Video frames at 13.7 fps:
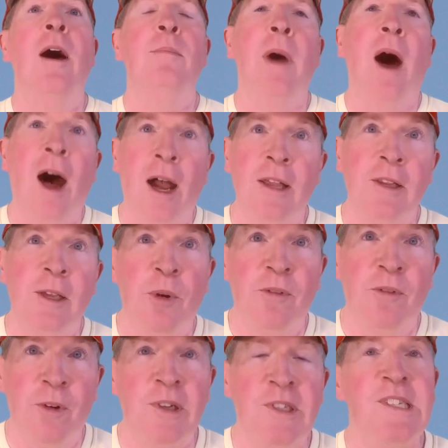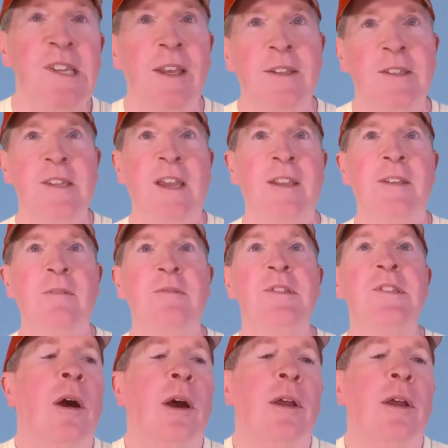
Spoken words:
highly perverse incentives.